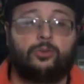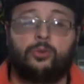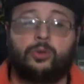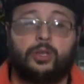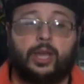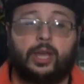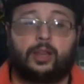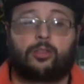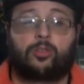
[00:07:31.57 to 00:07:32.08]
You
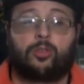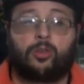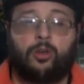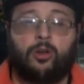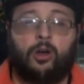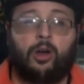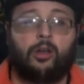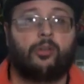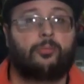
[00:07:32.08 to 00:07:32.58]
can get a
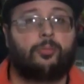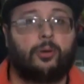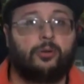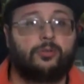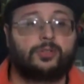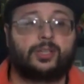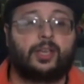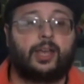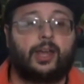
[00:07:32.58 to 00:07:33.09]
ton of
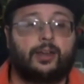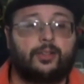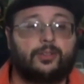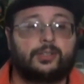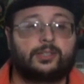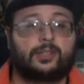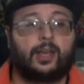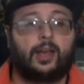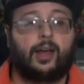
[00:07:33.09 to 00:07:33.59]
posing out of
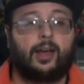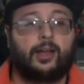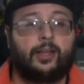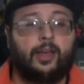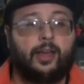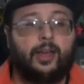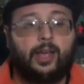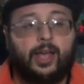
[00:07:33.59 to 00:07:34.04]
this guy.